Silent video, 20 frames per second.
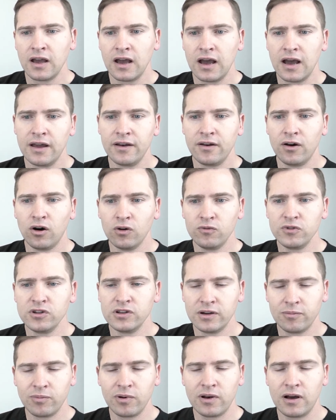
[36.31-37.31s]
and
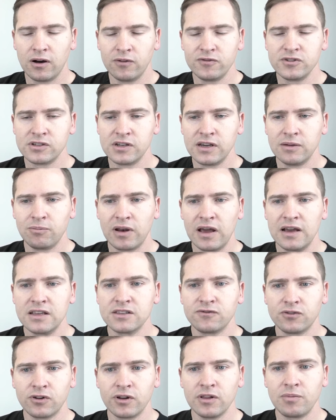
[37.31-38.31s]
obviously
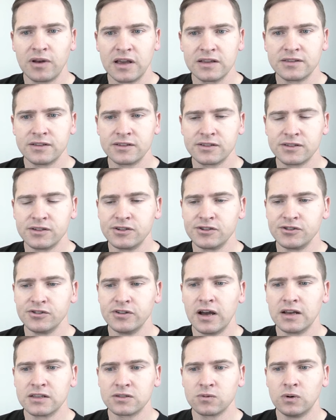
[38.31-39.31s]
applies for the plastic
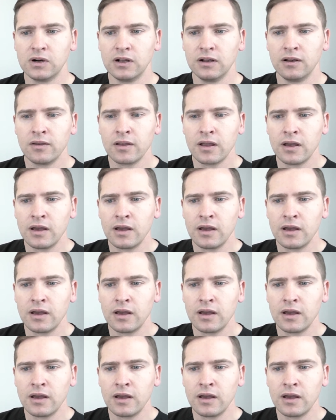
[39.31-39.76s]
surgery as well.